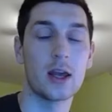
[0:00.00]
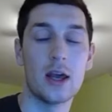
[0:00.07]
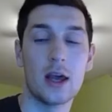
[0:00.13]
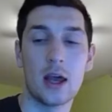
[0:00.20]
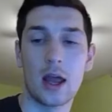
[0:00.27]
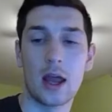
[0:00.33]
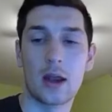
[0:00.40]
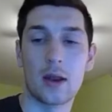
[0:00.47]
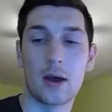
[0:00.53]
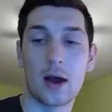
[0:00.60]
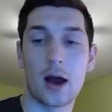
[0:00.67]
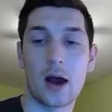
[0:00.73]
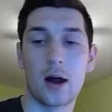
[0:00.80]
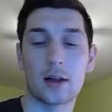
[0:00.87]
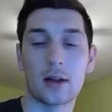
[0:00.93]
And
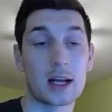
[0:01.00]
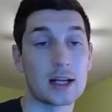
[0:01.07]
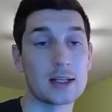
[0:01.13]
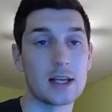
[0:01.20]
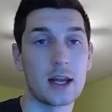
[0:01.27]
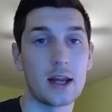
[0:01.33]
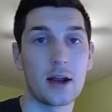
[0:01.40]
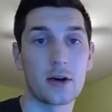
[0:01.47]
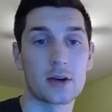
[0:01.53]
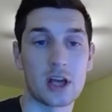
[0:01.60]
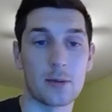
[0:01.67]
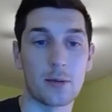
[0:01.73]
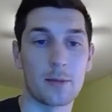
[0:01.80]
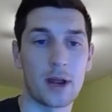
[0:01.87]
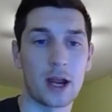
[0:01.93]
like I said, arrows come
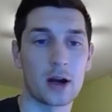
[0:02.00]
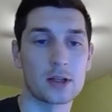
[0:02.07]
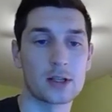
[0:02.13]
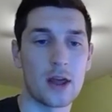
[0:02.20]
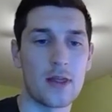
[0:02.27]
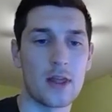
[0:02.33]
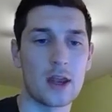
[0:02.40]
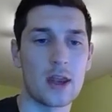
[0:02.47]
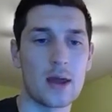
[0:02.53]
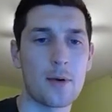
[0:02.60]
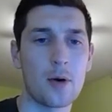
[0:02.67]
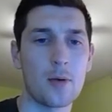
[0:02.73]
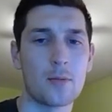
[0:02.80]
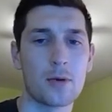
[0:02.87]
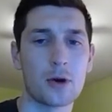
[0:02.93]
in pairs, and then
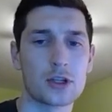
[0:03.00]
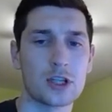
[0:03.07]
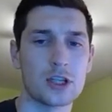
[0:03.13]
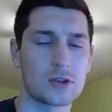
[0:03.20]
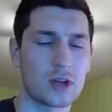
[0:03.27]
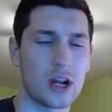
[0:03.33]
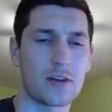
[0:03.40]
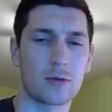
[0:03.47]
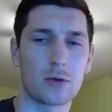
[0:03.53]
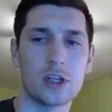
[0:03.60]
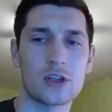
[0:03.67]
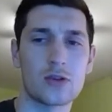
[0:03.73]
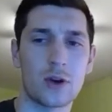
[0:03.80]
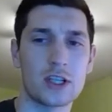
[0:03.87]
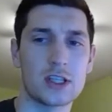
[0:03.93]
Nepo pushed this kind of really
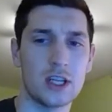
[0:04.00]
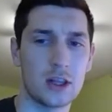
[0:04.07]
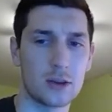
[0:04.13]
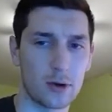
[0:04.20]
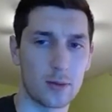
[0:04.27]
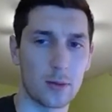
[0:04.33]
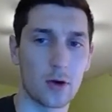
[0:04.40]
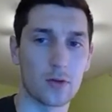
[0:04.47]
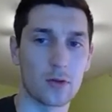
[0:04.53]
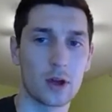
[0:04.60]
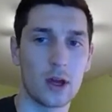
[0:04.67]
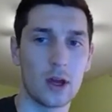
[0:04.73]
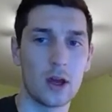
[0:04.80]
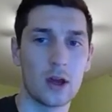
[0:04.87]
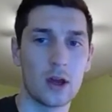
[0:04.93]
strange c3 move.
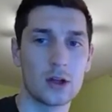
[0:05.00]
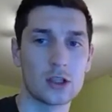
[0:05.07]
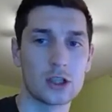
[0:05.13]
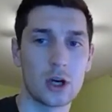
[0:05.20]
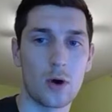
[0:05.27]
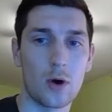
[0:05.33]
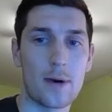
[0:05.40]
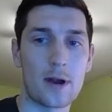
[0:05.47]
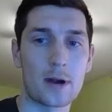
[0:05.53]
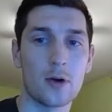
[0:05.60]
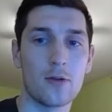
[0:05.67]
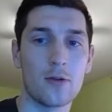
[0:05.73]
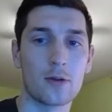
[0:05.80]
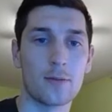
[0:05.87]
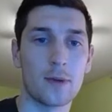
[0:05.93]
So a better move
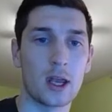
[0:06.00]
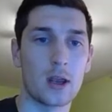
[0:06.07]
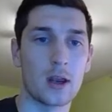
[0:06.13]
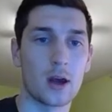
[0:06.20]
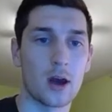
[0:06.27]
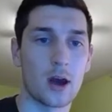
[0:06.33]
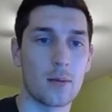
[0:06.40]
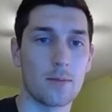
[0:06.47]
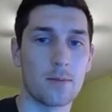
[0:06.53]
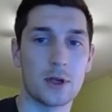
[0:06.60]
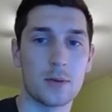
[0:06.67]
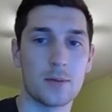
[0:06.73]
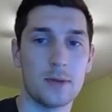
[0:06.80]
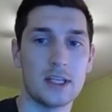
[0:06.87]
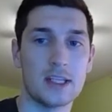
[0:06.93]
would have been
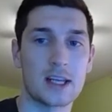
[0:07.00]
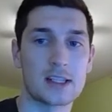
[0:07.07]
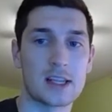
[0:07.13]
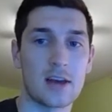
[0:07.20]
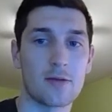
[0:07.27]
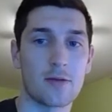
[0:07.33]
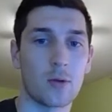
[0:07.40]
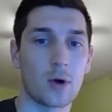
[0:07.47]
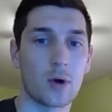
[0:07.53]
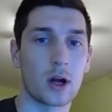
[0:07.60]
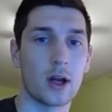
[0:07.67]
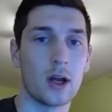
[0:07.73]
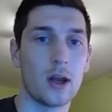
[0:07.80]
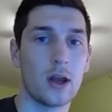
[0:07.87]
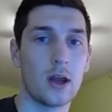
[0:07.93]
b takes a4,
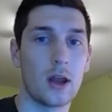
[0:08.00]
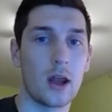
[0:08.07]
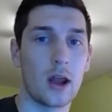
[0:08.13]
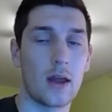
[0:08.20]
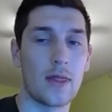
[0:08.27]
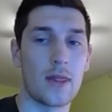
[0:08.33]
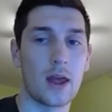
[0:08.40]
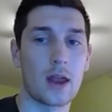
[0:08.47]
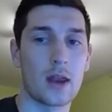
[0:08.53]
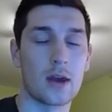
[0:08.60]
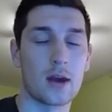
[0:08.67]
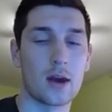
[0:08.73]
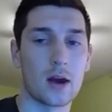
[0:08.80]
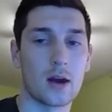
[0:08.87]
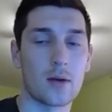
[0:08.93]
and then
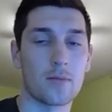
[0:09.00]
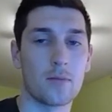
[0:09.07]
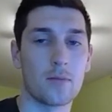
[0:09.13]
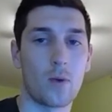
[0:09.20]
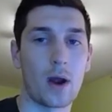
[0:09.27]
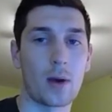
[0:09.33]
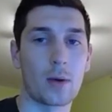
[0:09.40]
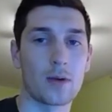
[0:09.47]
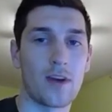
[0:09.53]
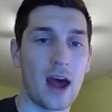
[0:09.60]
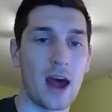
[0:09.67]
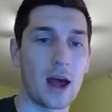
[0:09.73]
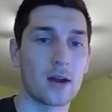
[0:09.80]
white would have had